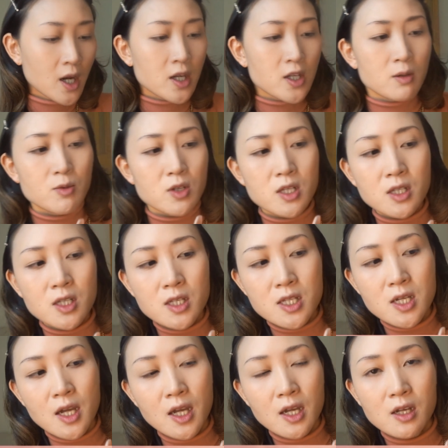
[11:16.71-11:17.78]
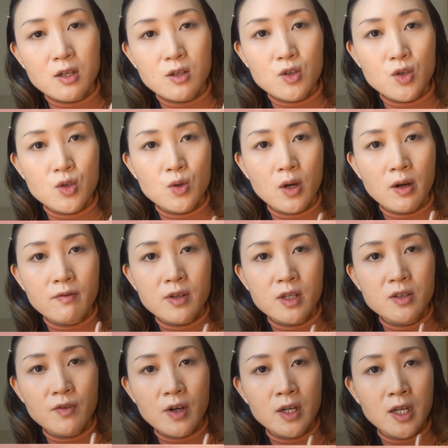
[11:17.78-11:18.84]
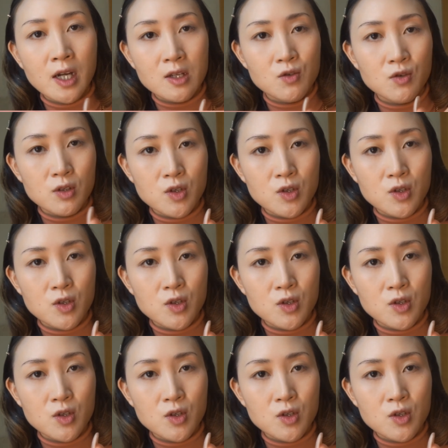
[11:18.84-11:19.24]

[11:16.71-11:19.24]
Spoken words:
So I'm just gonna take 2 of these very natural